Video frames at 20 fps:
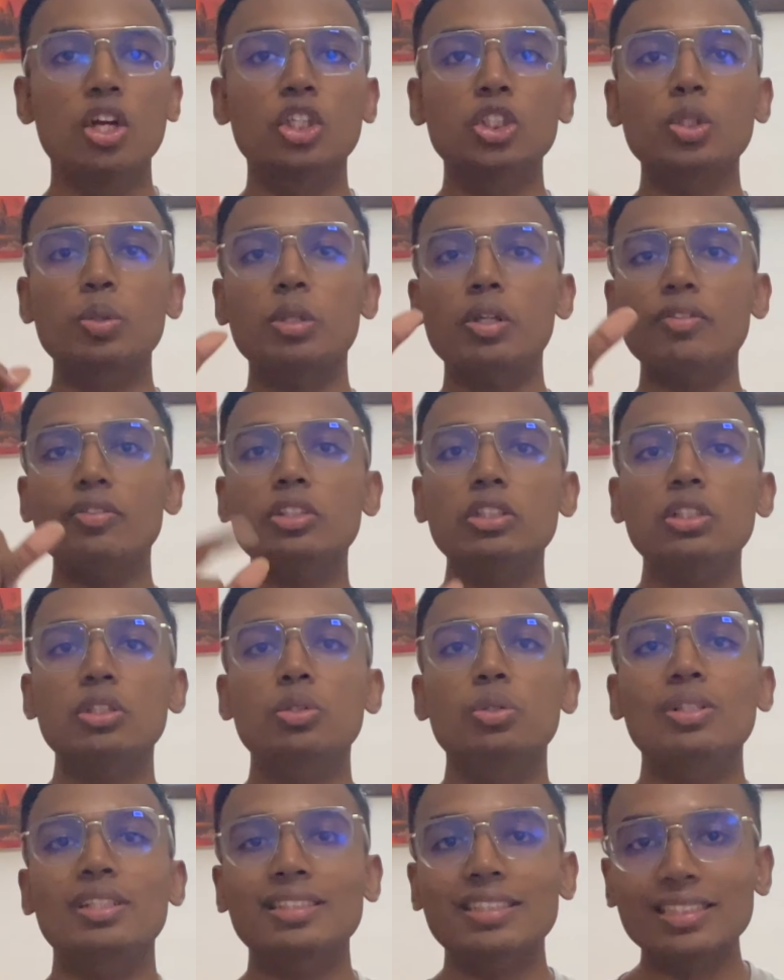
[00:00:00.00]
So without further
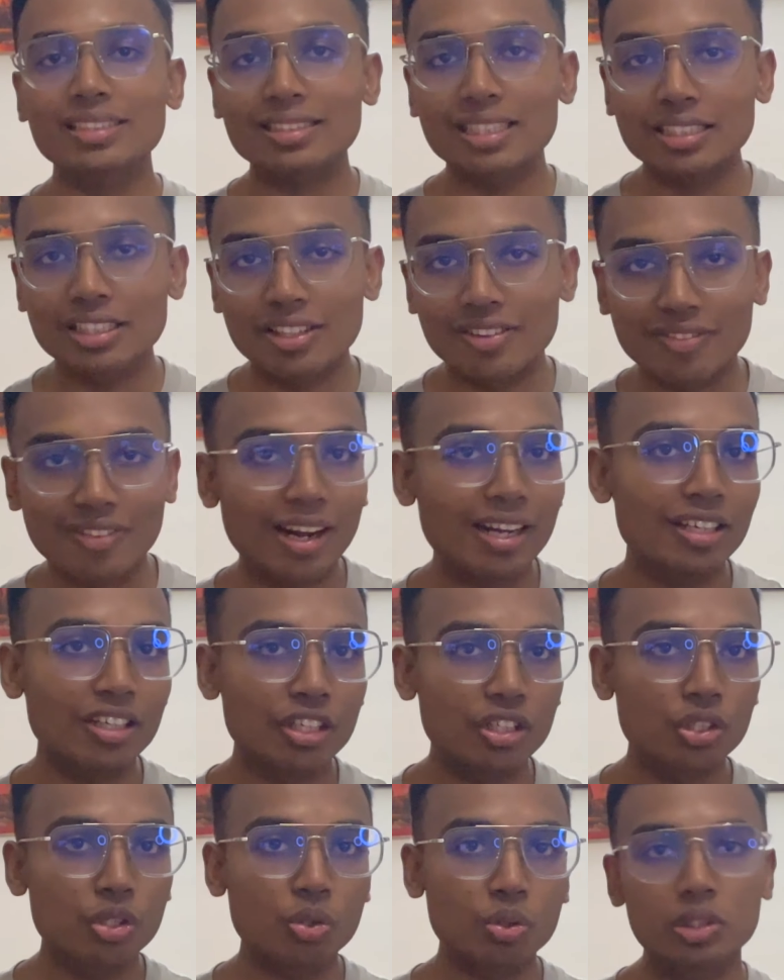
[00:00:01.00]
ado, let's get started right
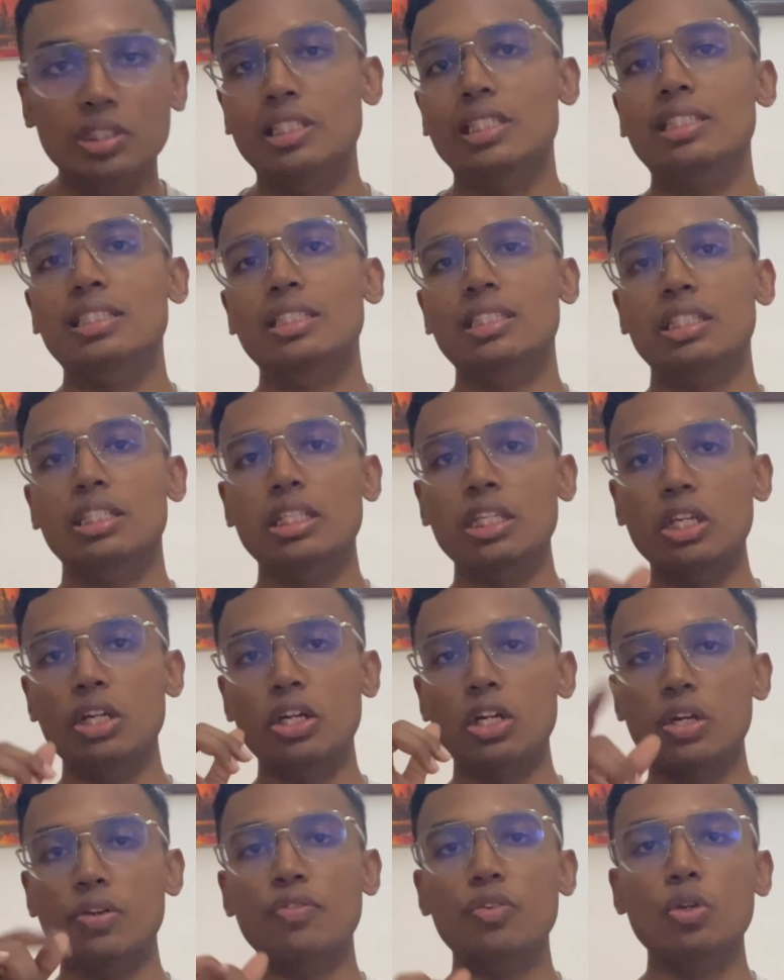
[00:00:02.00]
into this
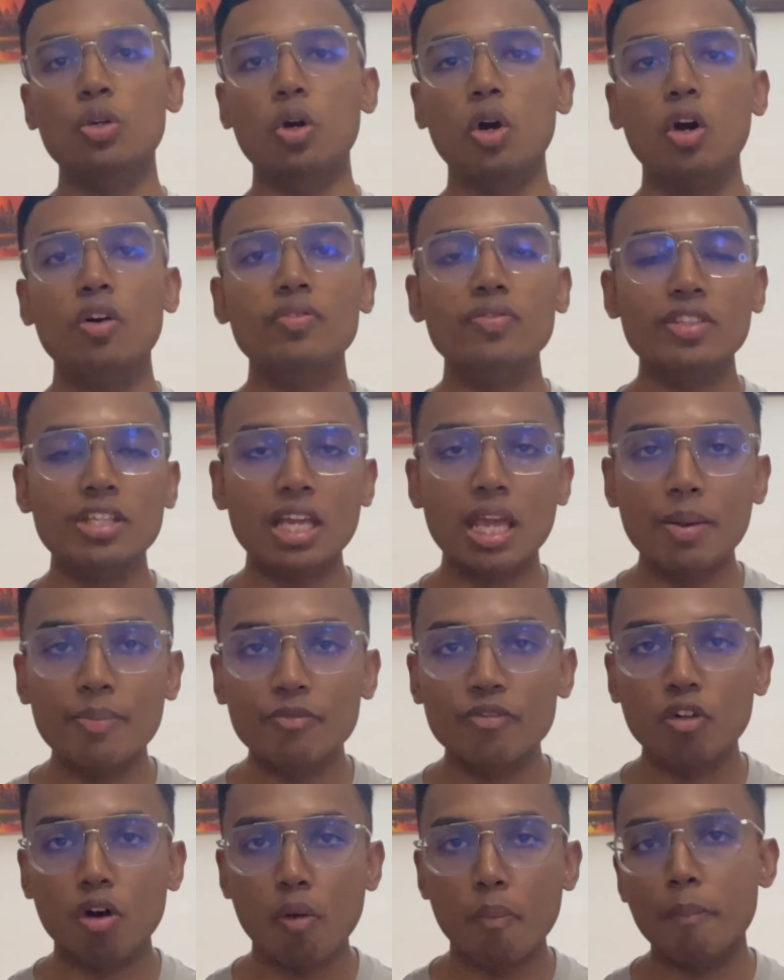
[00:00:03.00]
review of the
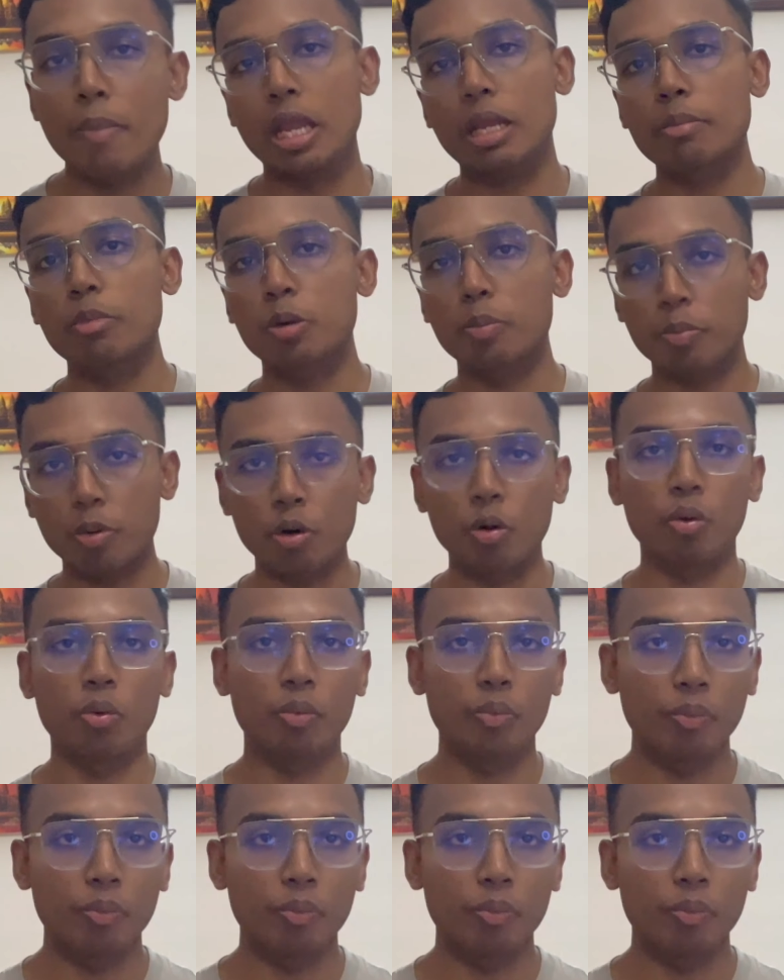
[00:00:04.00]
M4 MacBook Pro.